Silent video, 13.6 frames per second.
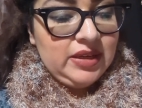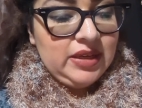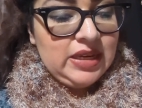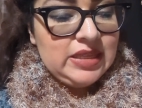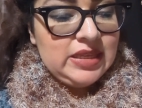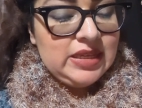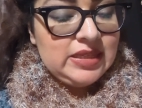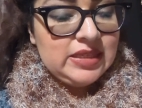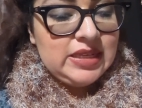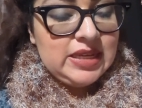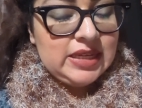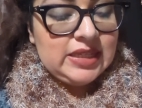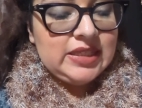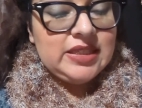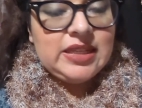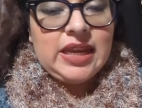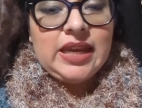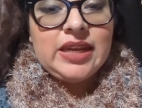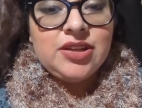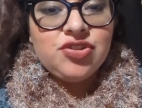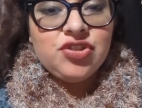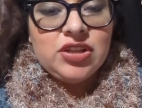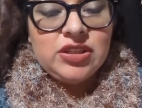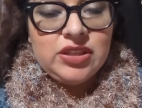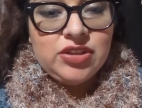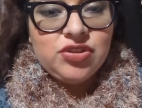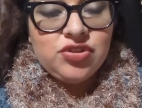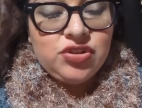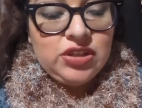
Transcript: in this next stage in this